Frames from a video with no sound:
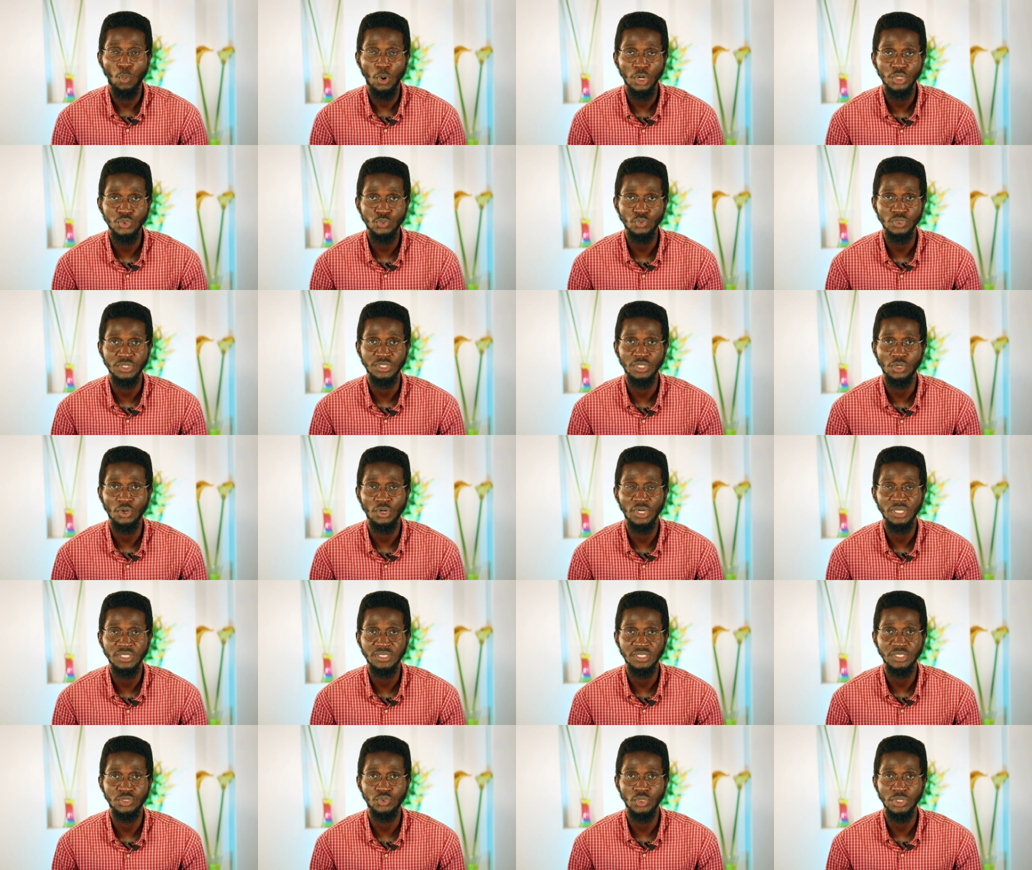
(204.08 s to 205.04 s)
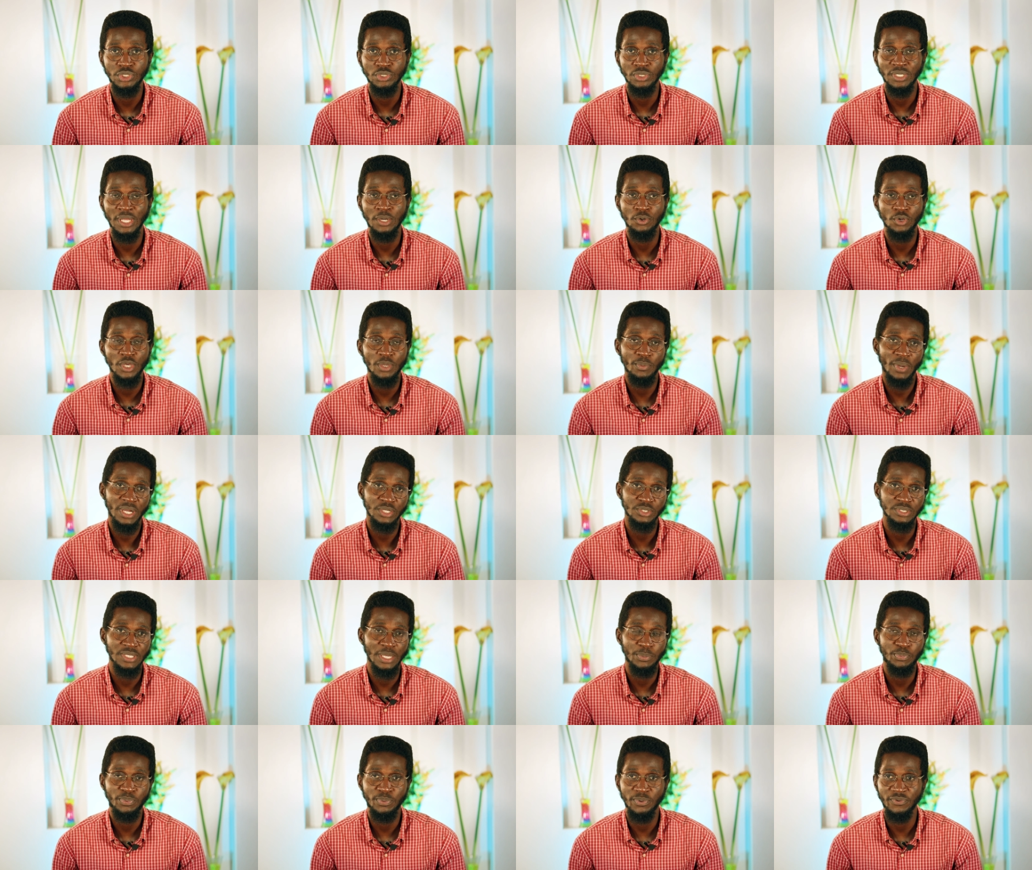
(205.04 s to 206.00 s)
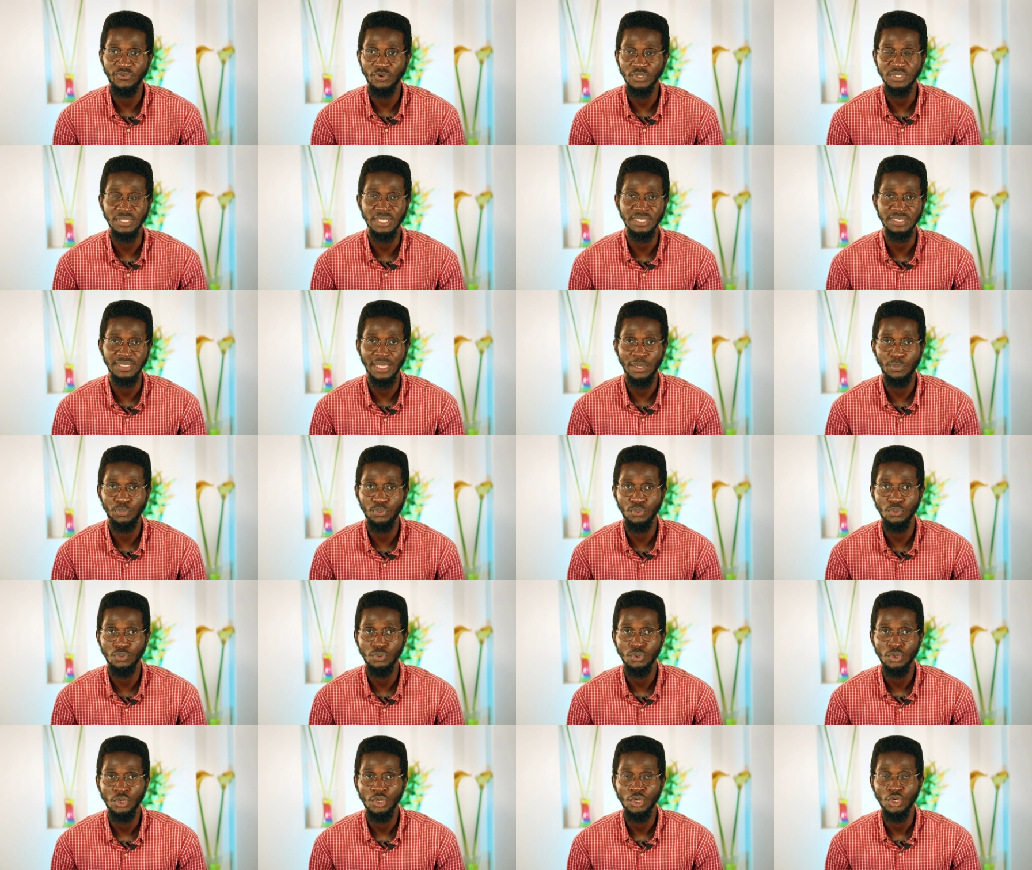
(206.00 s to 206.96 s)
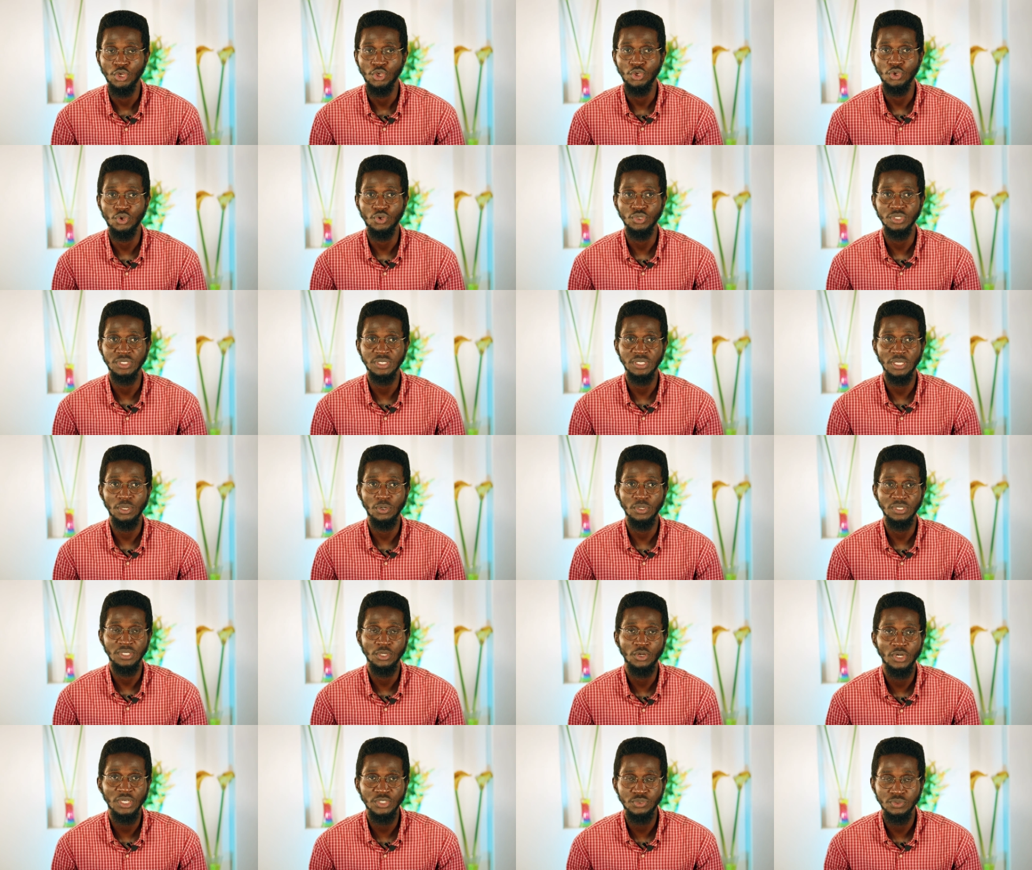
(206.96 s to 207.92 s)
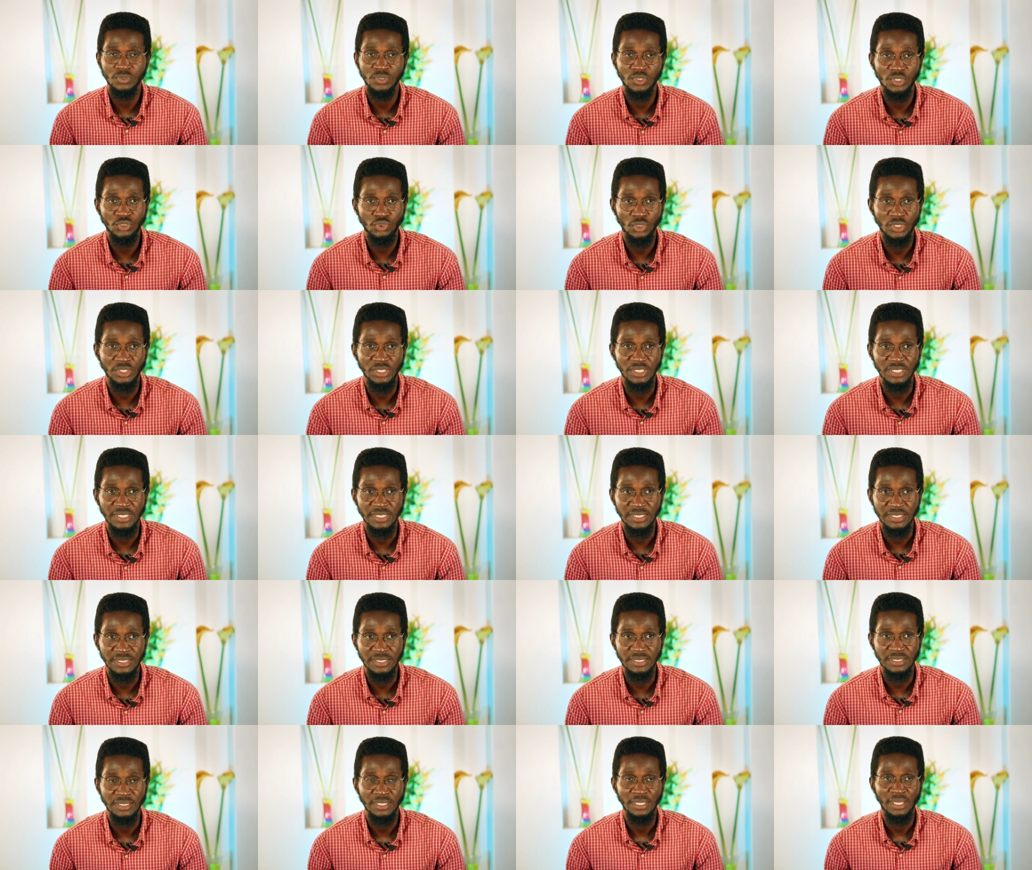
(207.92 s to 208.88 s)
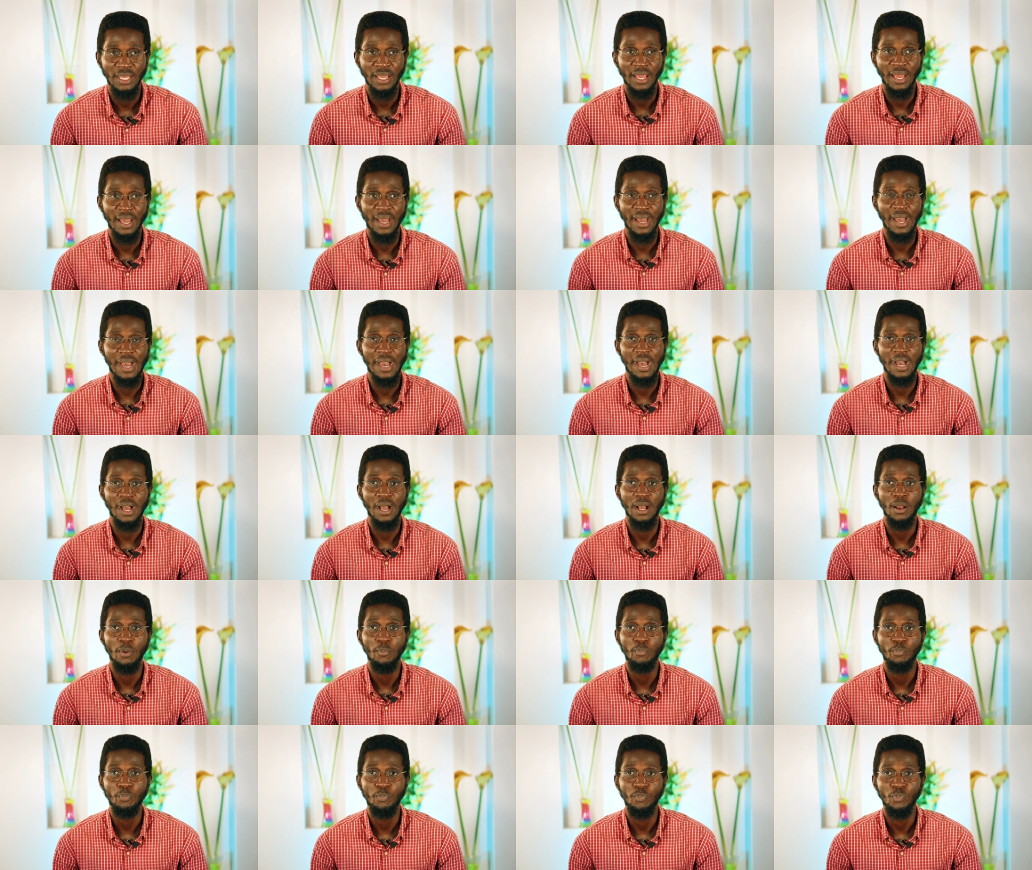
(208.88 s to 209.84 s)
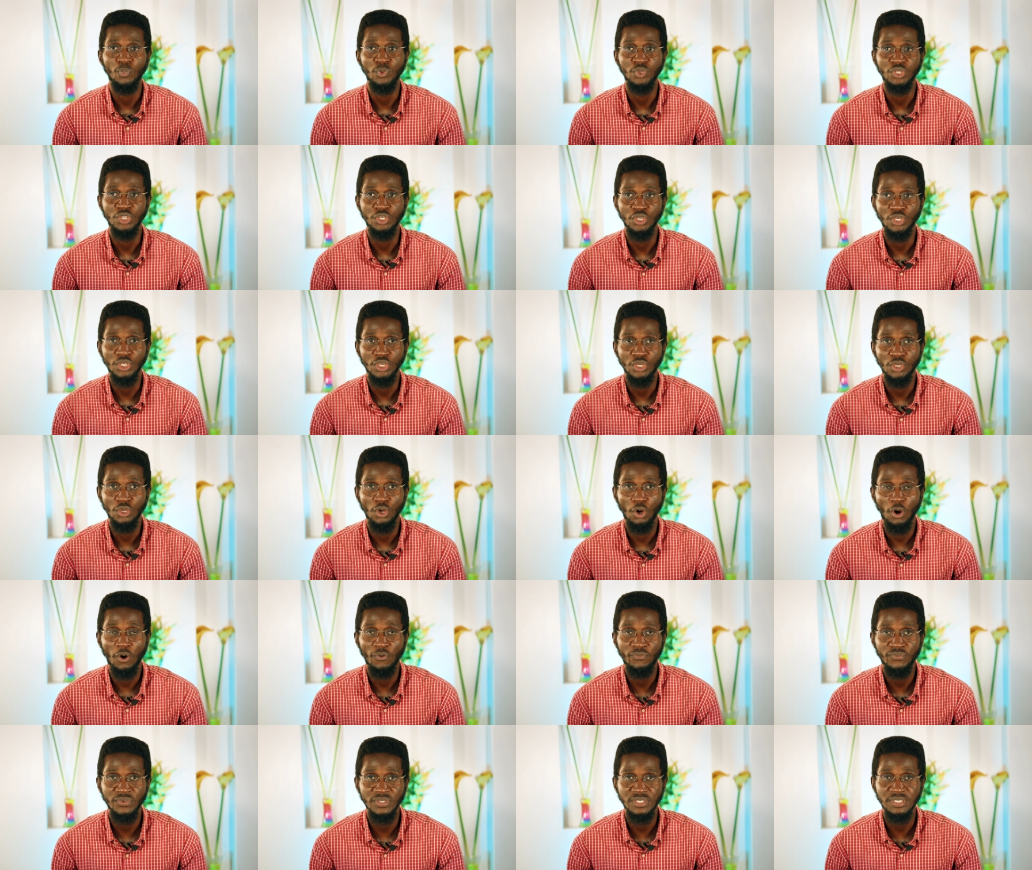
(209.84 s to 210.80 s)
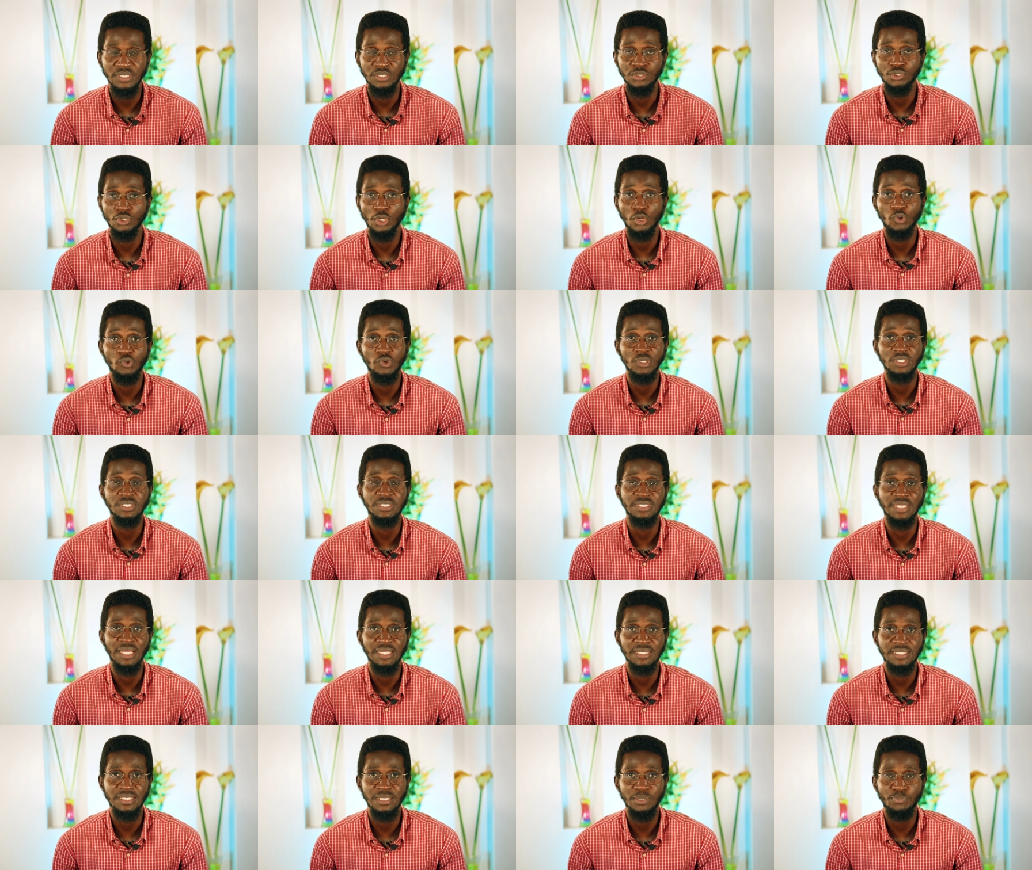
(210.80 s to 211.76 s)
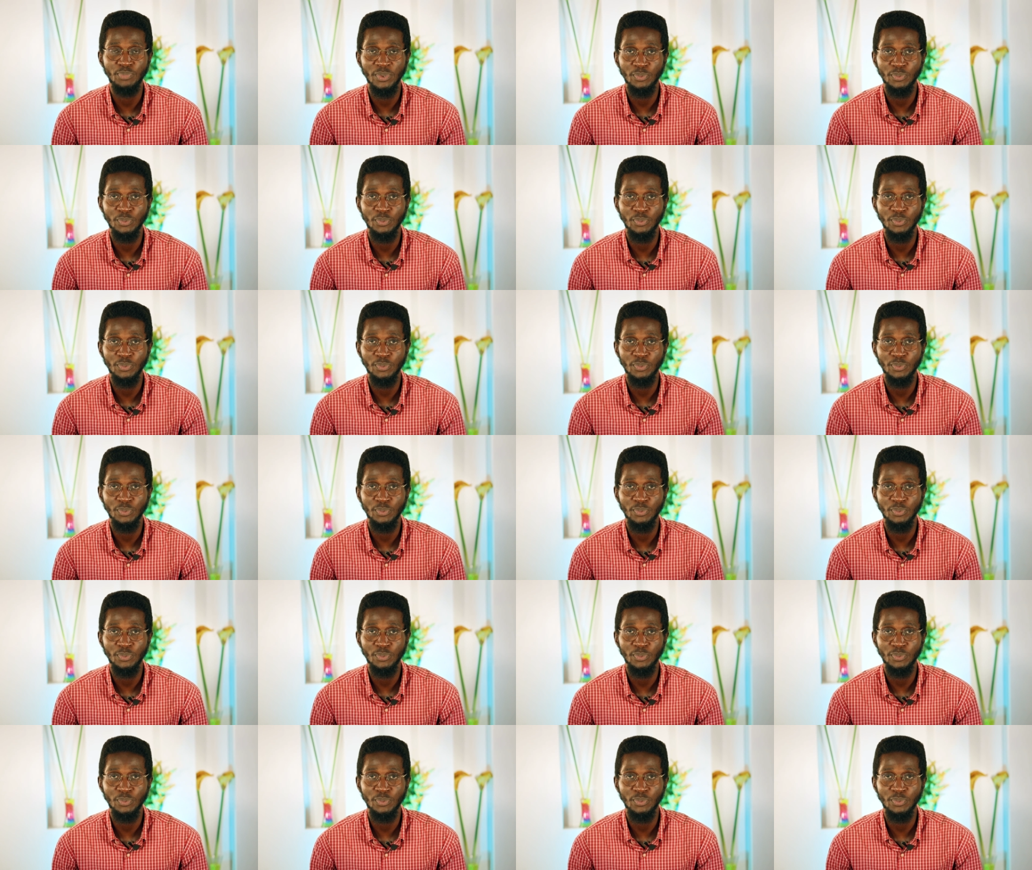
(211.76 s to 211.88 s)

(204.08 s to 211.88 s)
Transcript: what was the current situation? Now going back to that previous example, you can say, oh, the current situation is uh, the office is always dirty.